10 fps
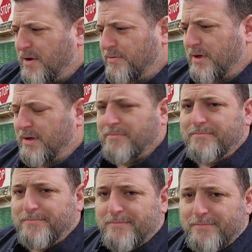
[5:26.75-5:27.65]
It was like an
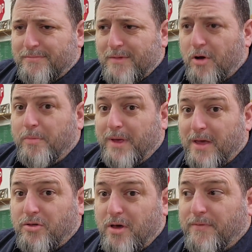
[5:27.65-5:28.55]

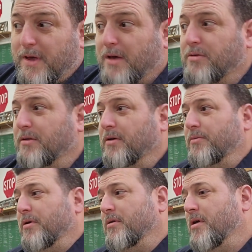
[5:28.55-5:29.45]
OBS Chevy, actually, I think it
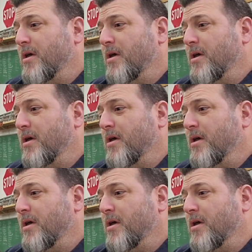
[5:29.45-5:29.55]
was.